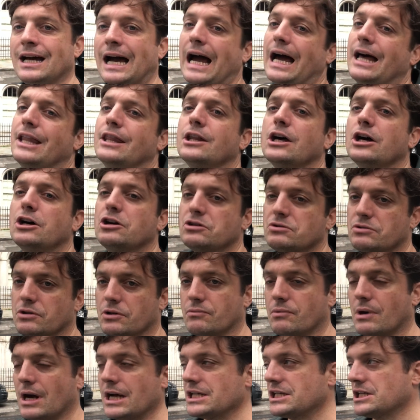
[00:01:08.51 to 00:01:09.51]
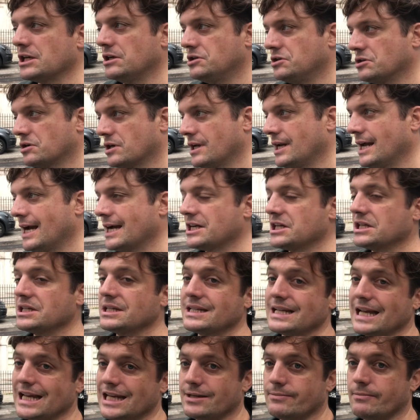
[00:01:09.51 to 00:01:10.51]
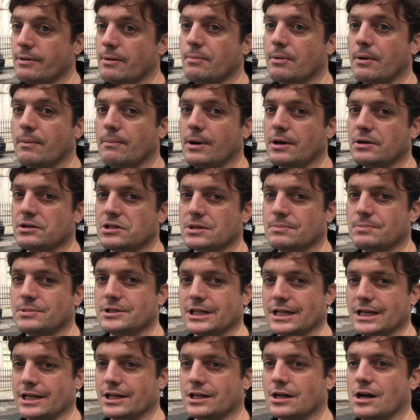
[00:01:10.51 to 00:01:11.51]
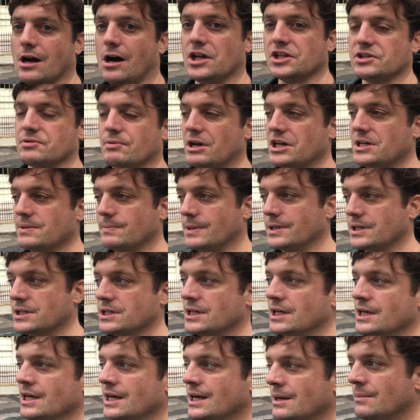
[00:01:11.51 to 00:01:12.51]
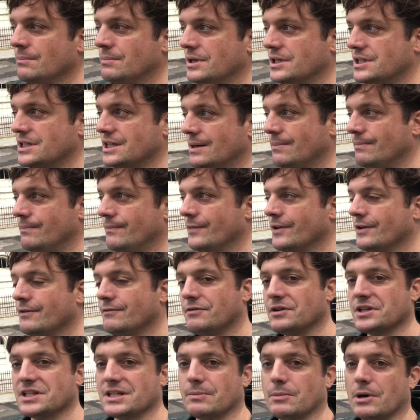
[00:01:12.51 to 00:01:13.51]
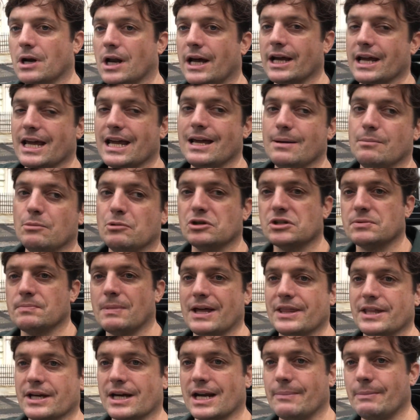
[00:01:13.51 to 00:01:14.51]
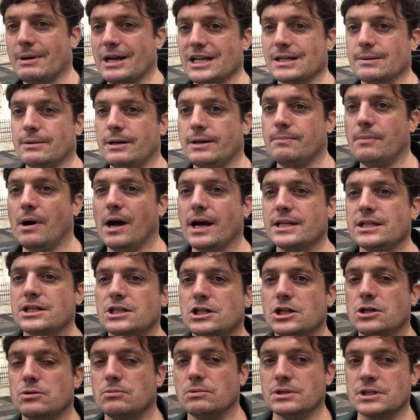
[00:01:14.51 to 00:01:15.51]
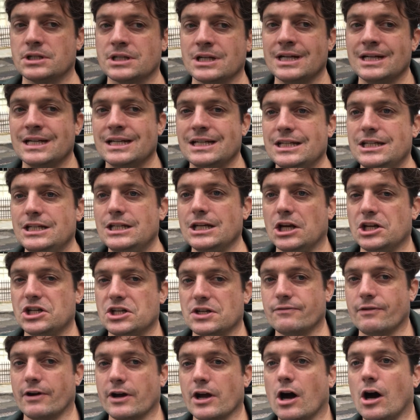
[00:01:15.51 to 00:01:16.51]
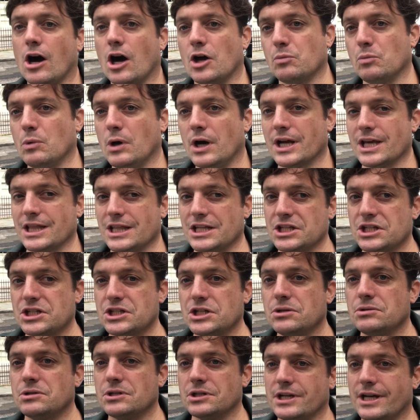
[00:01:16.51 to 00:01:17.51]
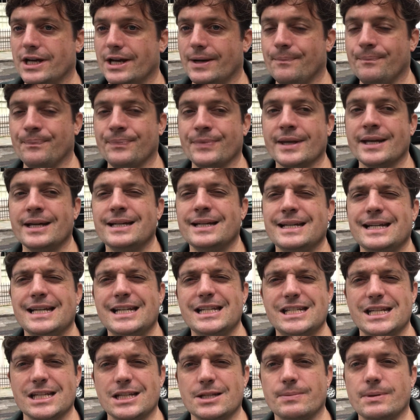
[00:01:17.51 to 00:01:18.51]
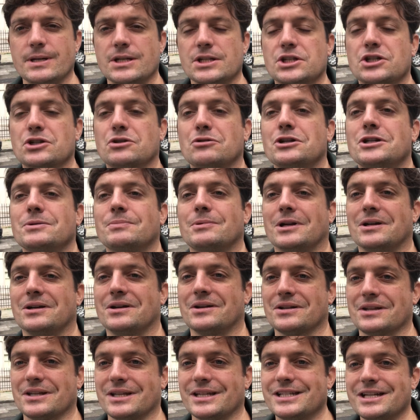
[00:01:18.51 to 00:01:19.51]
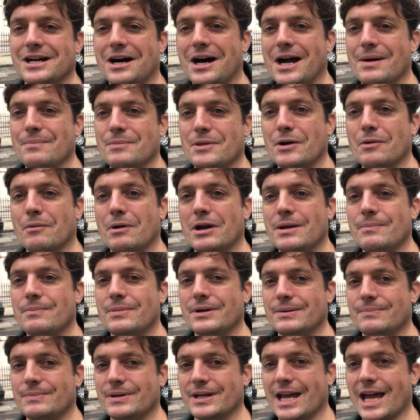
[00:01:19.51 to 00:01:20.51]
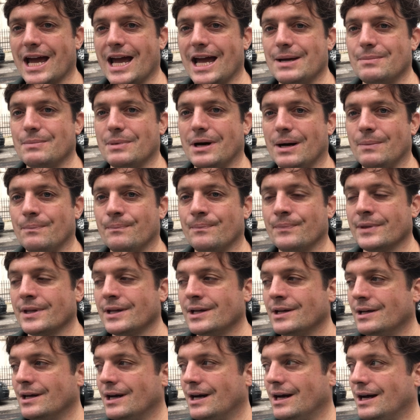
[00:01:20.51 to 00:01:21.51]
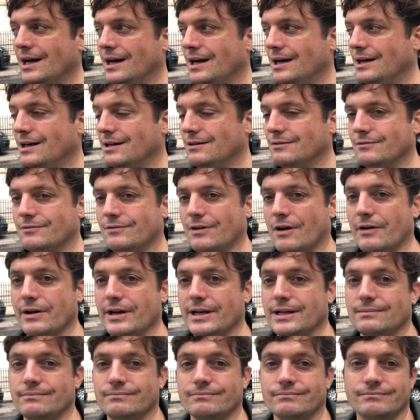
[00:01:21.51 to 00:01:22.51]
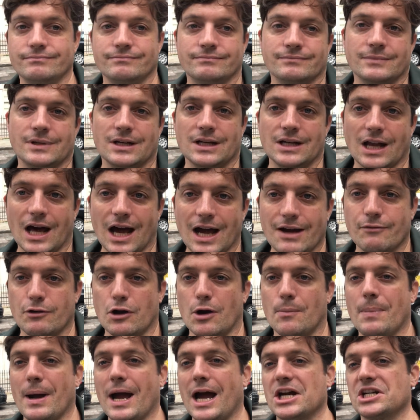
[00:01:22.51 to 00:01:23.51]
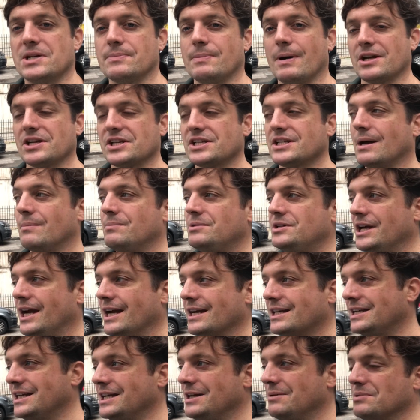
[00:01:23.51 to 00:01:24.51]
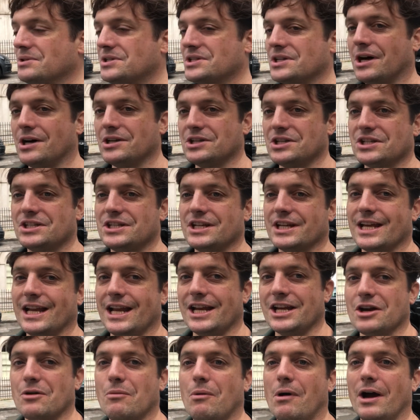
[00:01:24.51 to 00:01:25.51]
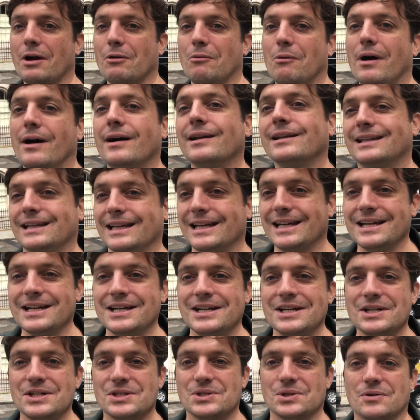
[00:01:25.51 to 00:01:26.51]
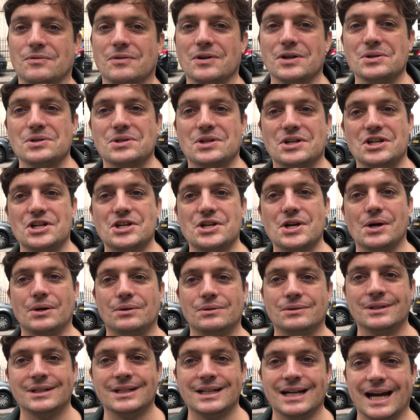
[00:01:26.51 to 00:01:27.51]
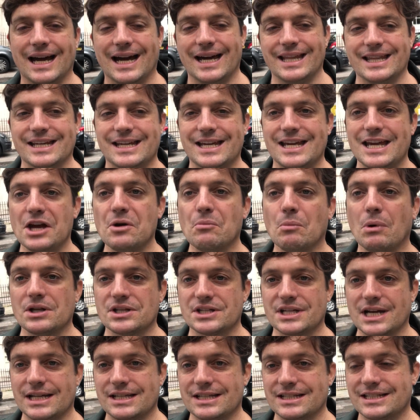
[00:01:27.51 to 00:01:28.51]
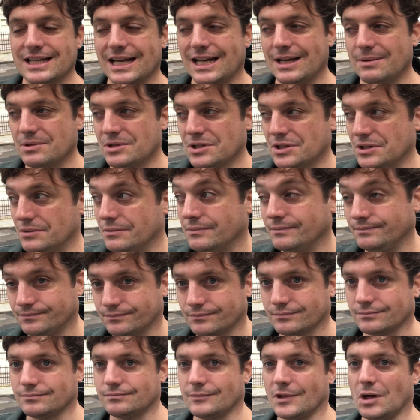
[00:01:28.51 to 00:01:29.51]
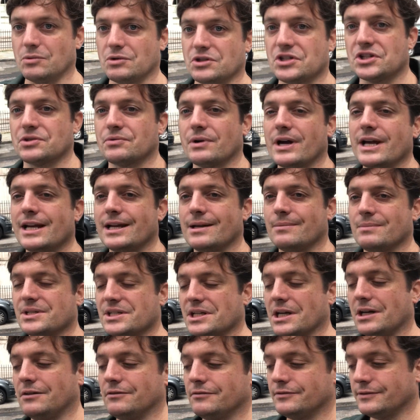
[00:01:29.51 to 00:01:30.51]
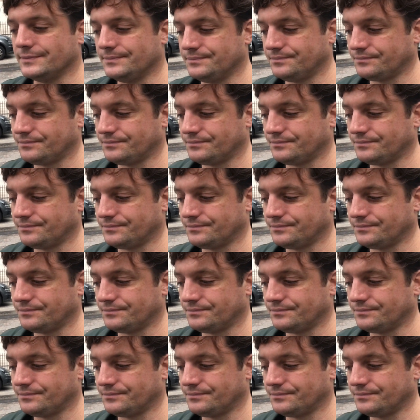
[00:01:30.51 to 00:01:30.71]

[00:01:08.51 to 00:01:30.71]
And those with the right social connections tended to be promoted, particularly in Guards regiments. But um, for someone like him, who was mathematically minded, who was diligent, very hard working, this suited him. He seemed to be inscrutable a lot of the time, though when he became um, uh, very lively or passionate about a subject, he would start gesticulating quite wildly, sort of lose control, and the king once had to tell him to restrain himself.